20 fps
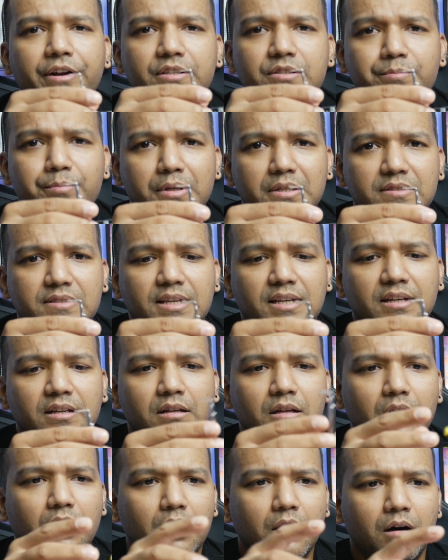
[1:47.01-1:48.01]
is
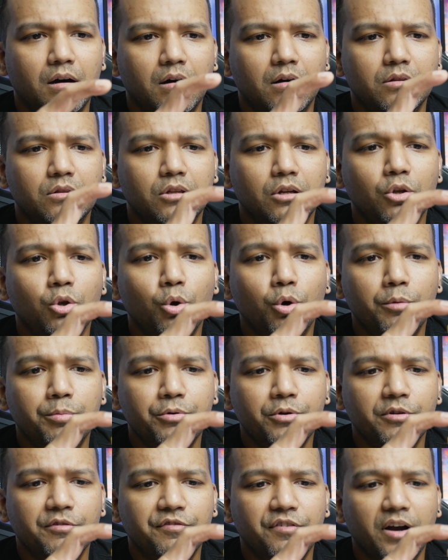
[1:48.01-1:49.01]
missing uh, the low
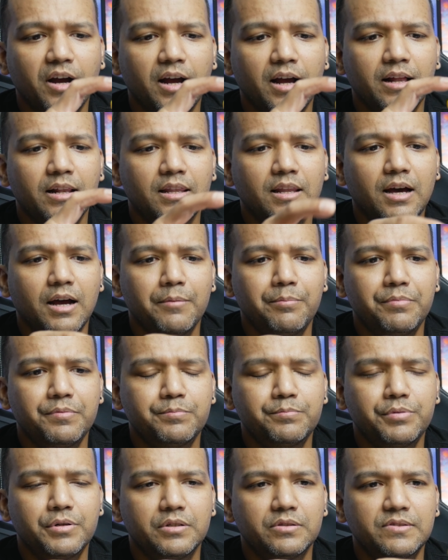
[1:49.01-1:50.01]
profile
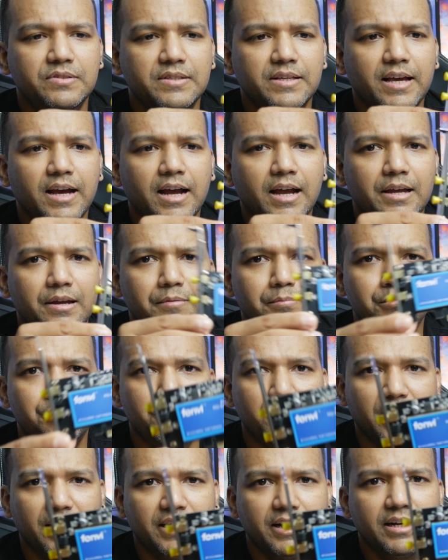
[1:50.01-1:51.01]
PCI
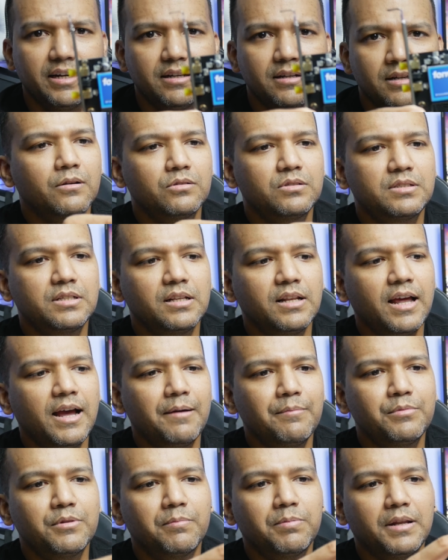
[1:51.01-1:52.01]
bracket I still
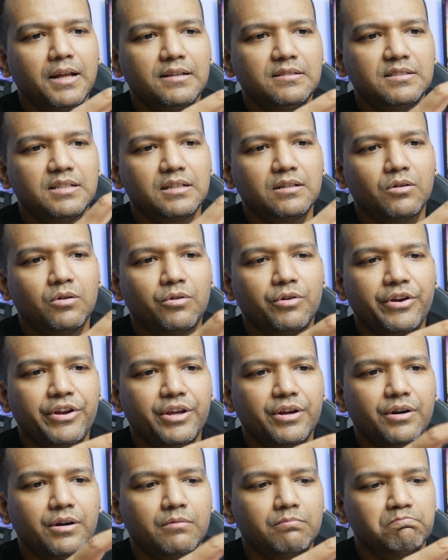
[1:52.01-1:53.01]
have the plastic on
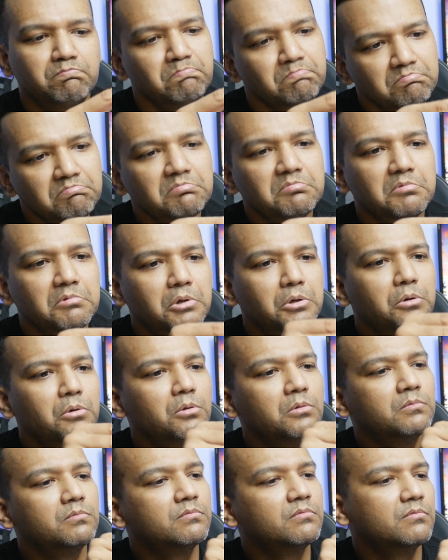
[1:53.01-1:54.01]
here
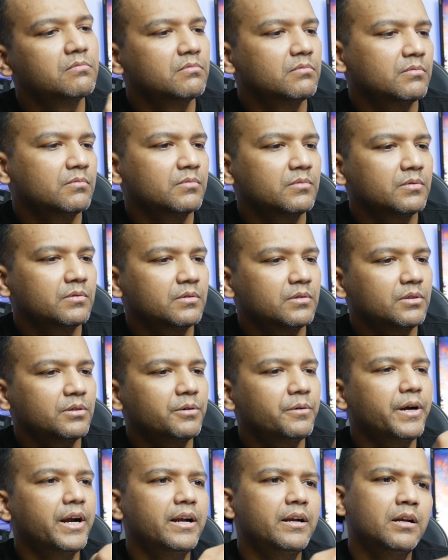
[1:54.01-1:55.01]
cool
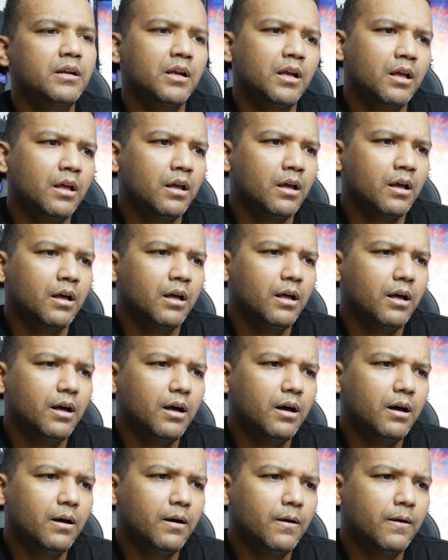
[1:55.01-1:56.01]
alright
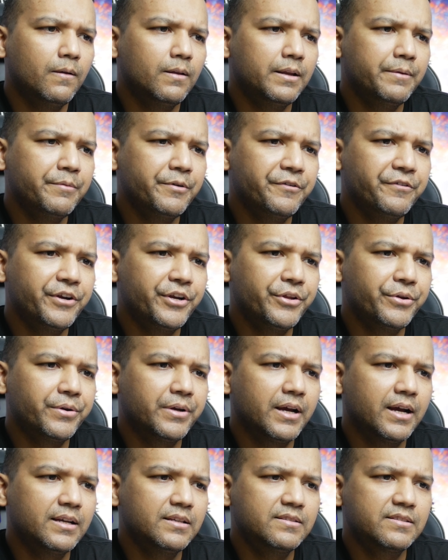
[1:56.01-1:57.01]
uh, let me read you
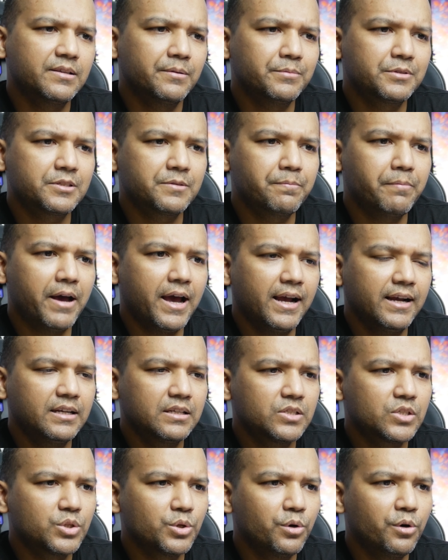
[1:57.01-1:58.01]
guys some
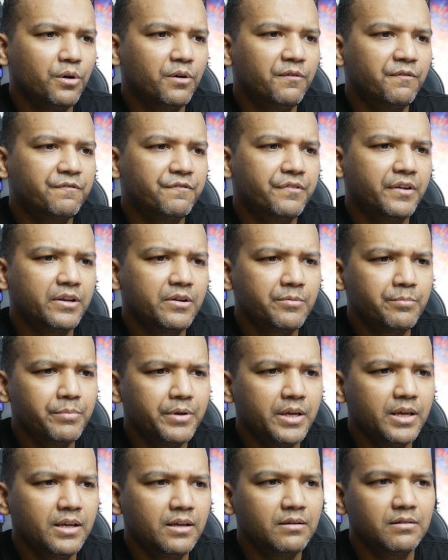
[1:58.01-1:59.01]
specs so
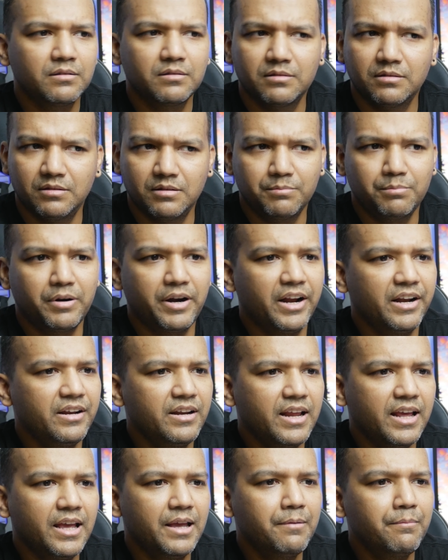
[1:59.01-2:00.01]
Fenvi the brand
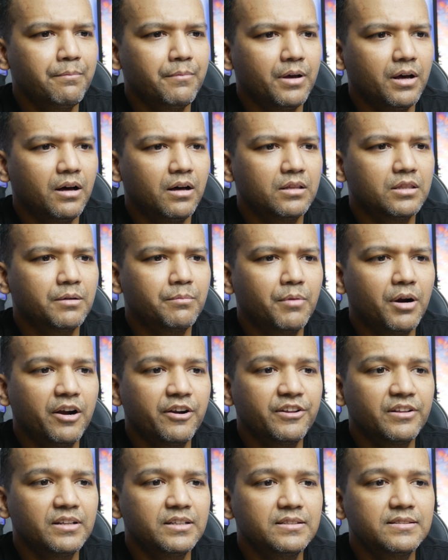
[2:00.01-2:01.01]
name. Uh, the
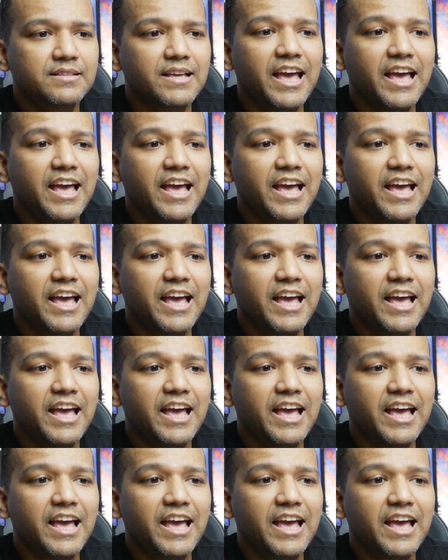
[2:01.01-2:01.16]
model is